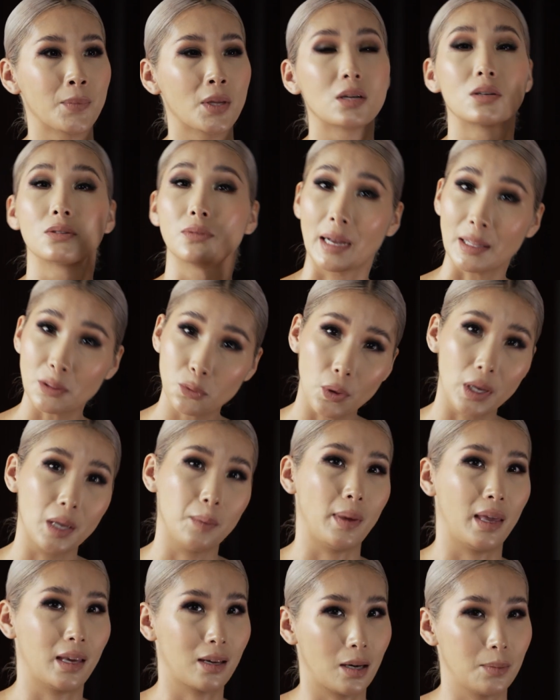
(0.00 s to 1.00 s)

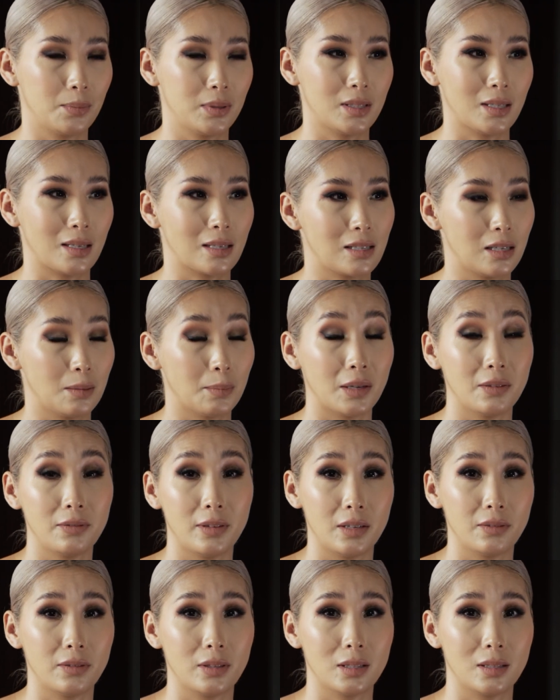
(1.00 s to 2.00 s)
Runway makeup is actually my
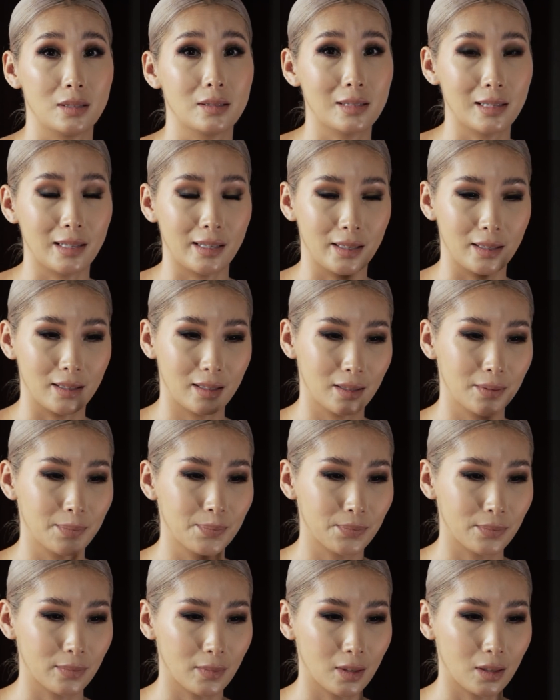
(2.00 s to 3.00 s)
favorite. It's like,
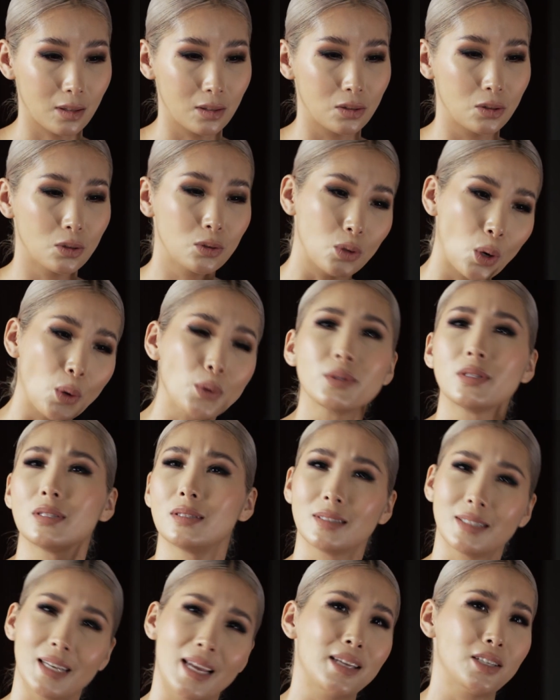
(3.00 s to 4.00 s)
because you don't
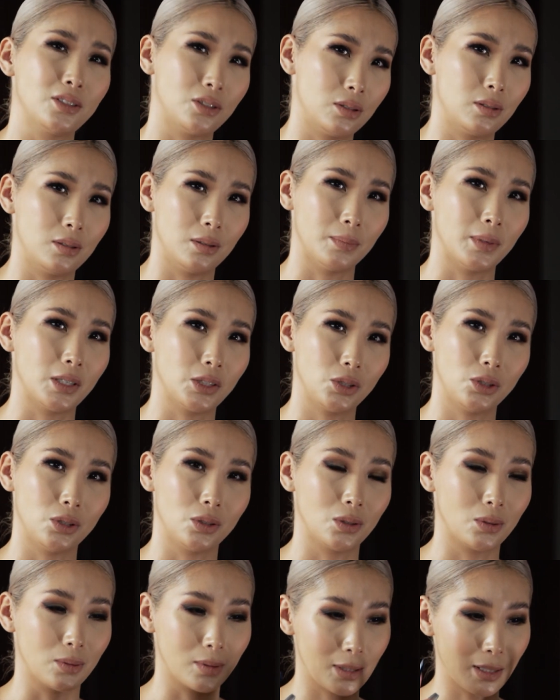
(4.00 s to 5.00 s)
change too much,
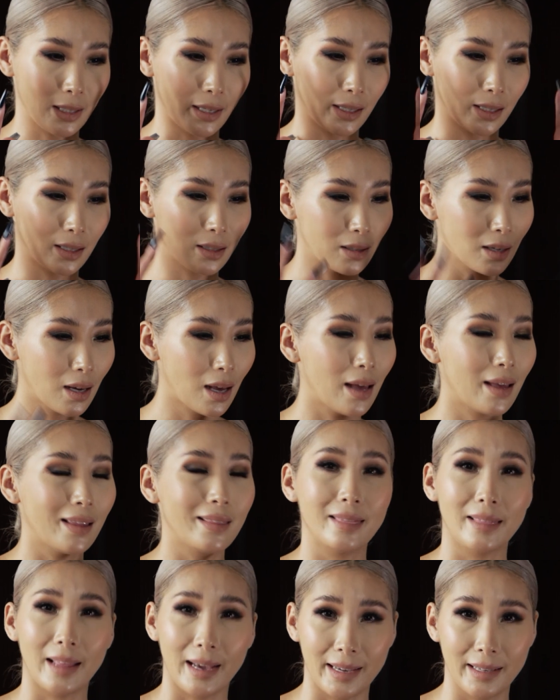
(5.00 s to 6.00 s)
you know, it's like
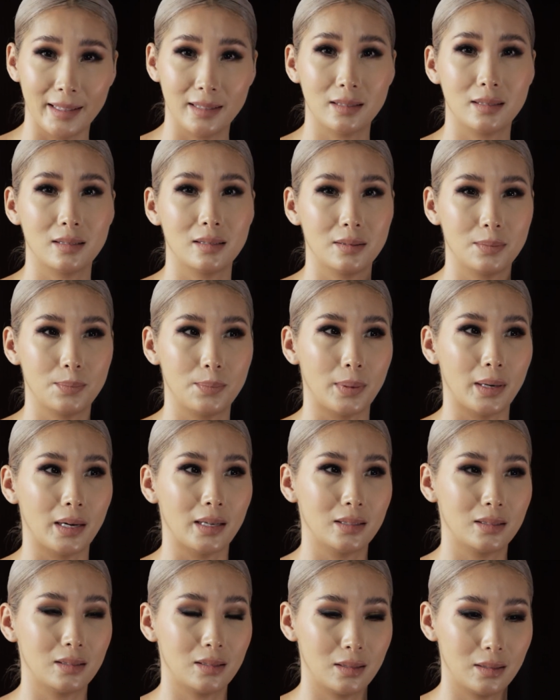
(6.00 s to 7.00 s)
light,
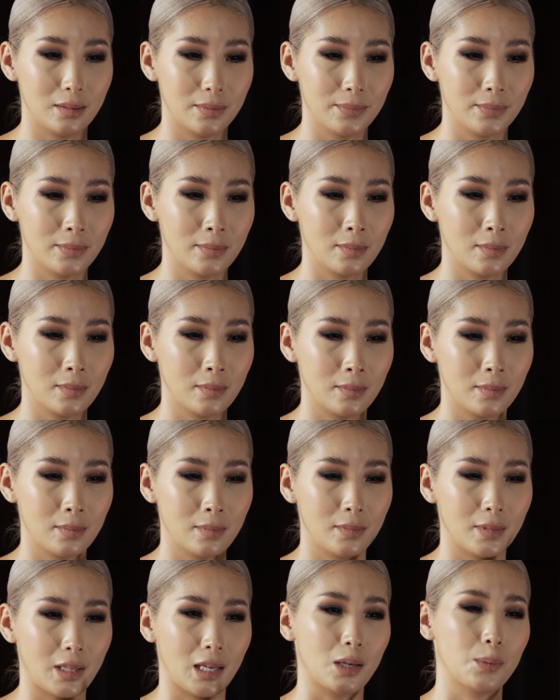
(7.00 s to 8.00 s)
but
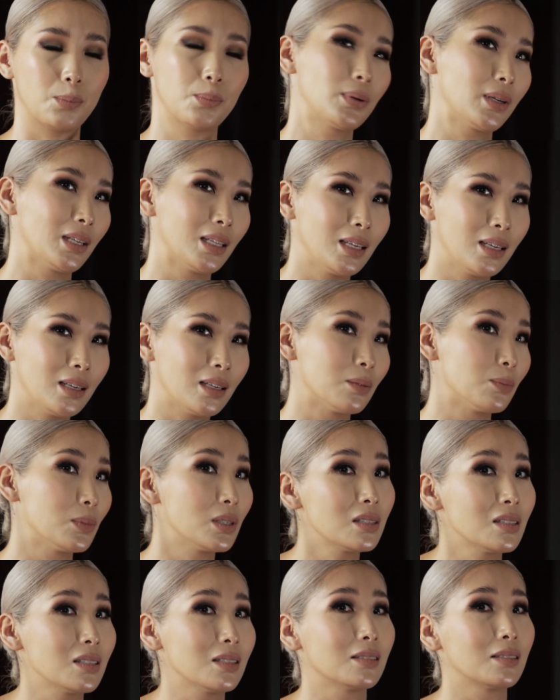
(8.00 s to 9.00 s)
like pretty and
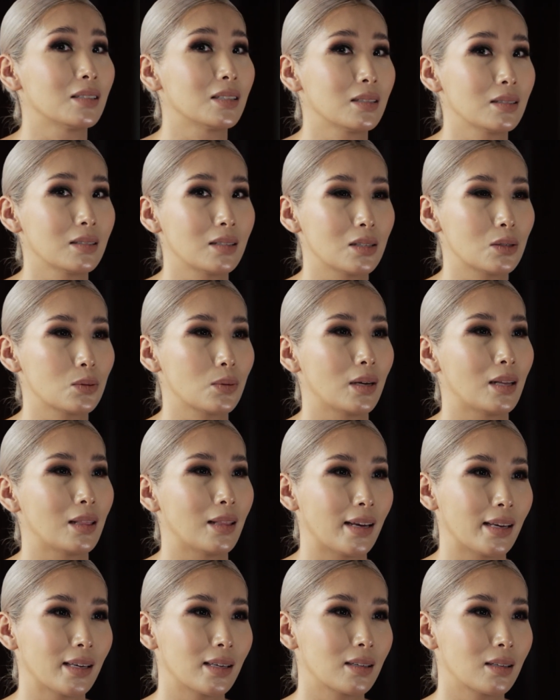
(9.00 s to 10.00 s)
mysterious. That's why I
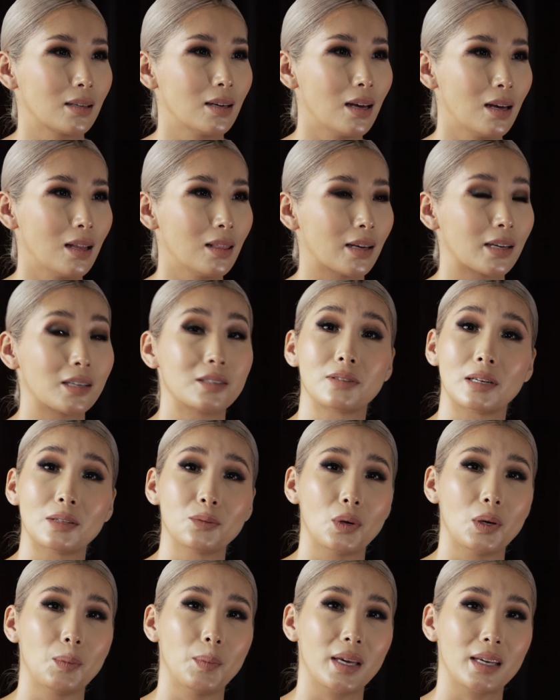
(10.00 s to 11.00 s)
like
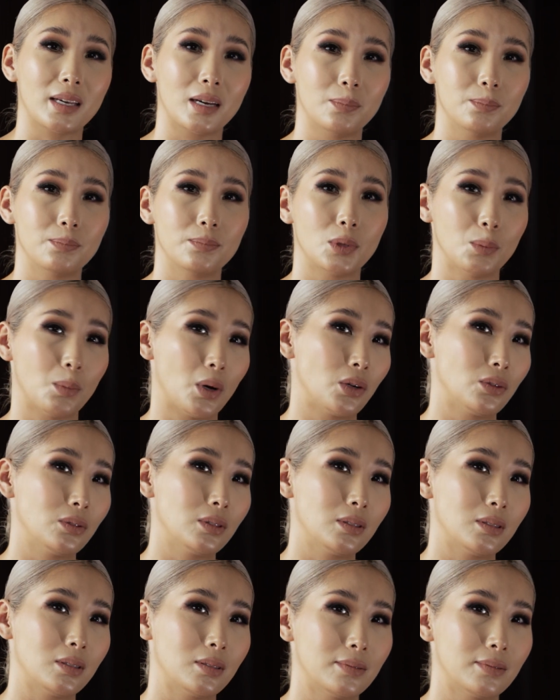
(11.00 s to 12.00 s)
runway makeup the most.